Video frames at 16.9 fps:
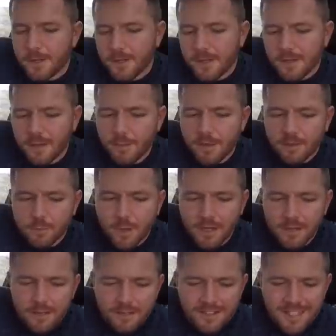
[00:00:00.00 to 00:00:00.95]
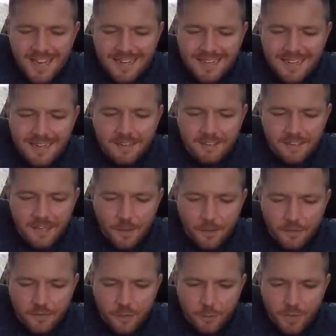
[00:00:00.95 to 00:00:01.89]
let me explain. Ten years ago,
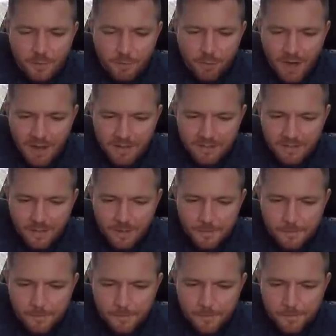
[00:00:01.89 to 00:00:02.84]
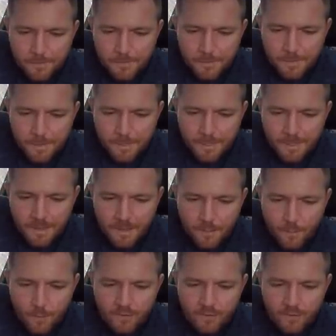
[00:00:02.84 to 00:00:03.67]
the Subaru Impreza was